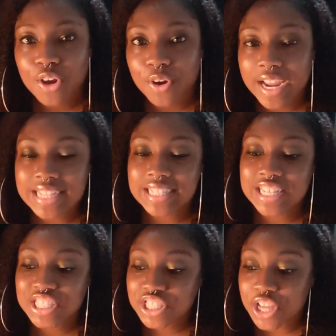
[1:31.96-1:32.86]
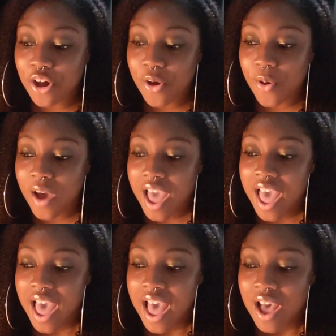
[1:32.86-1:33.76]
crazy. So
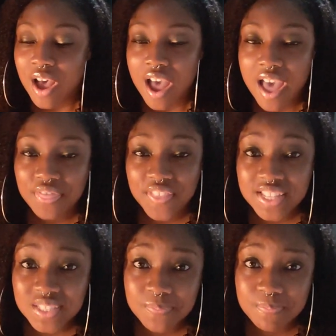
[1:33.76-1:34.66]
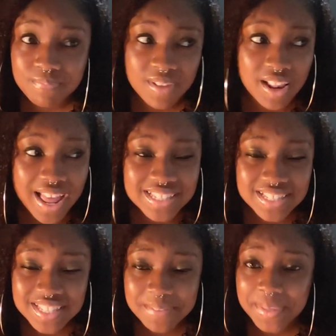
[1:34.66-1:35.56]
this
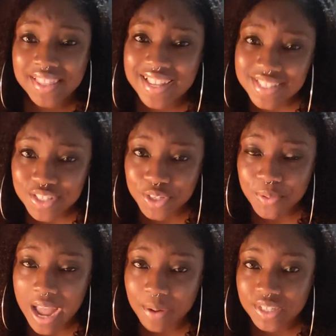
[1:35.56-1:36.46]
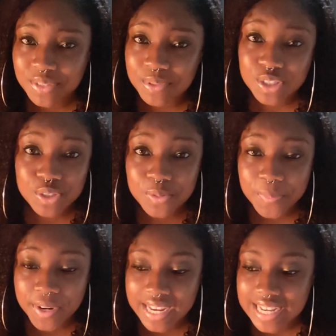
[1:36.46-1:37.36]
closet took me less than two hours. It was
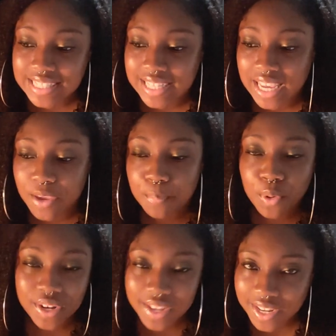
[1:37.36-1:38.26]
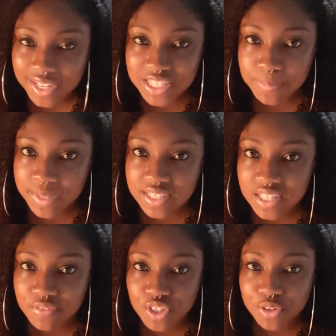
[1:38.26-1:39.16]
super easy, pretty
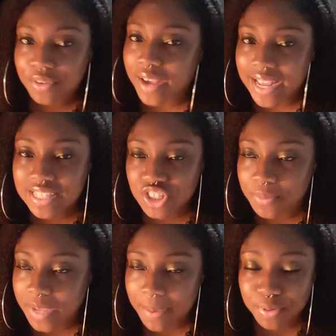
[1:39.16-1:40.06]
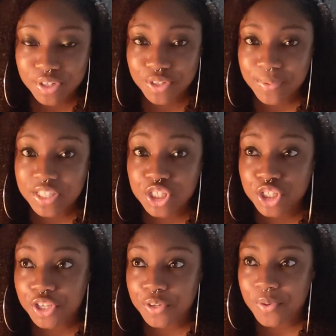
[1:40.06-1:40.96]
inexpensive, so you guys should be able to do it
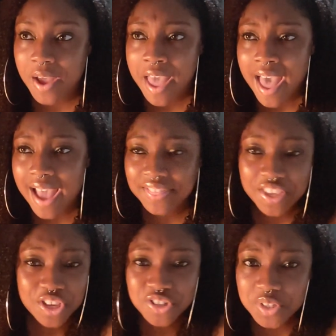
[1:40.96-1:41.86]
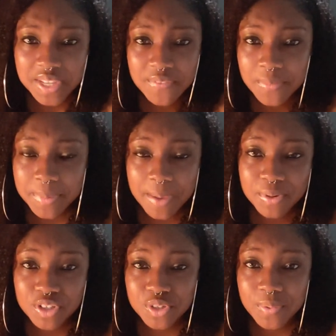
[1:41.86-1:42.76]
too. I think you should even be able
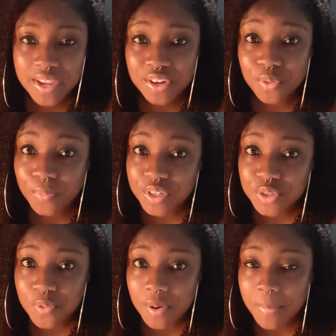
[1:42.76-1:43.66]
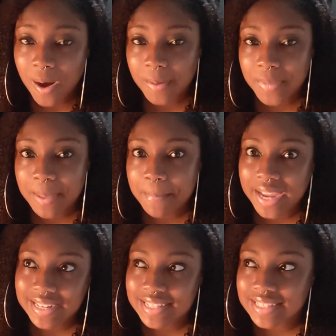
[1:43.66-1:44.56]
to do it in a rental apartment
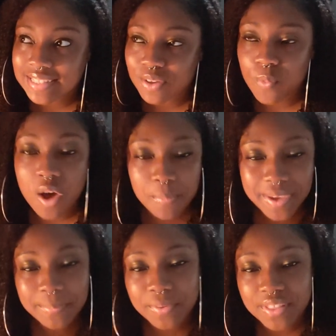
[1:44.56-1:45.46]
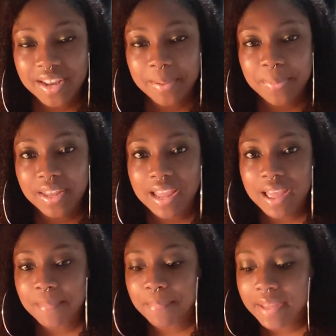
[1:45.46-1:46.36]
minus the wallpaper that I put
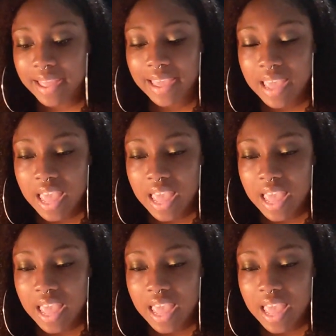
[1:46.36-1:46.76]
up, but